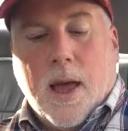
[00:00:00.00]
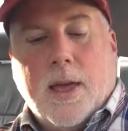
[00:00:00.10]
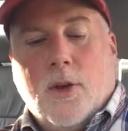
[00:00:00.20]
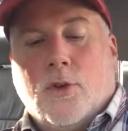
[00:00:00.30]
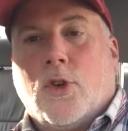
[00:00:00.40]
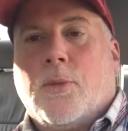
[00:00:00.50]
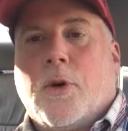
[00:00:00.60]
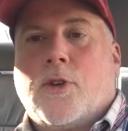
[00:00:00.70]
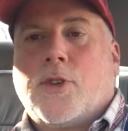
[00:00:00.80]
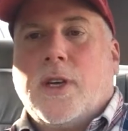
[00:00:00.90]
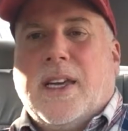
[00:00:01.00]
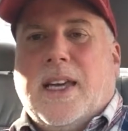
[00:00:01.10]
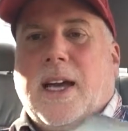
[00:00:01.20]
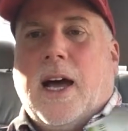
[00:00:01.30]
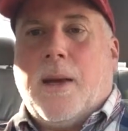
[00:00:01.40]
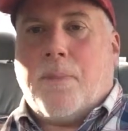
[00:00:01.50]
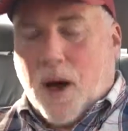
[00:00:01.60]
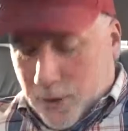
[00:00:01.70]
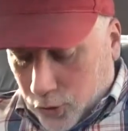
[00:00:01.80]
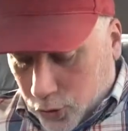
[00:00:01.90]
Hey YouTubers, I
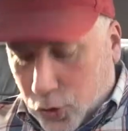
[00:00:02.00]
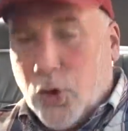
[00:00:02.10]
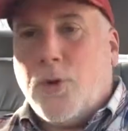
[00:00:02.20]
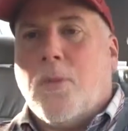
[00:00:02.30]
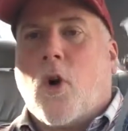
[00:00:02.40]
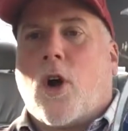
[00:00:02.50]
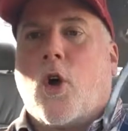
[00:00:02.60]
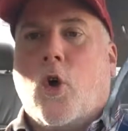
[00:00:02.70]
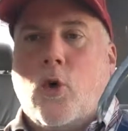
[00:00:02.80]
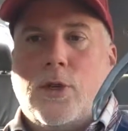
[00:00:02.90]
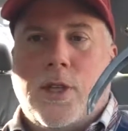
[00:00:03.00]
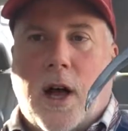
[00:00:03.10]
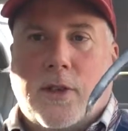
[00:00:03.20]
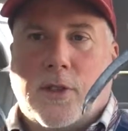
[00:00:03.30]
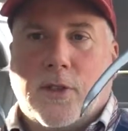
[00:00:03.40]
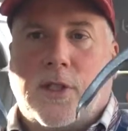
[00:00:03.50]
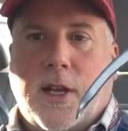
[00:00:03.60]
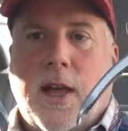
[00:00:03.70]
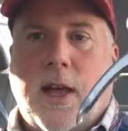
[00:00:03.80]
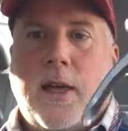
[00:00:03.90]
bought two more hose nozzles
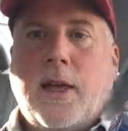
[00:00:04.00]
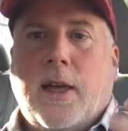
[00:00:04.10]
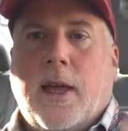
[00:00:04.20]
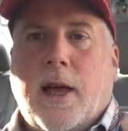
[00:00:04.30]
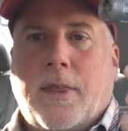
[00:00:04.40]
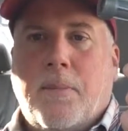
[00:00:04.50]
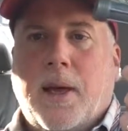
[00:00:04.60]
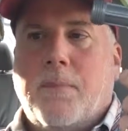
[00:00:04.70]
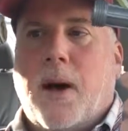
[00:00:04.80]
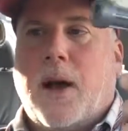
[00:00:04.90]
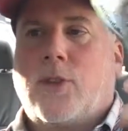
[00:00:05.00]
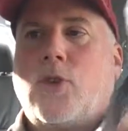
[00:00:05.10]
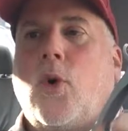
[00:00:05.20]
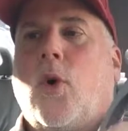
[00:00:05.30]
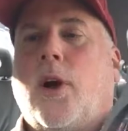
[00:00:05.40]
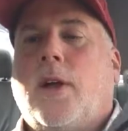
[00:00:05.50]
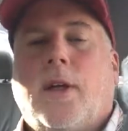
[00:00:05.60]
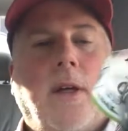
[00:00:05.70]
today at the big box store.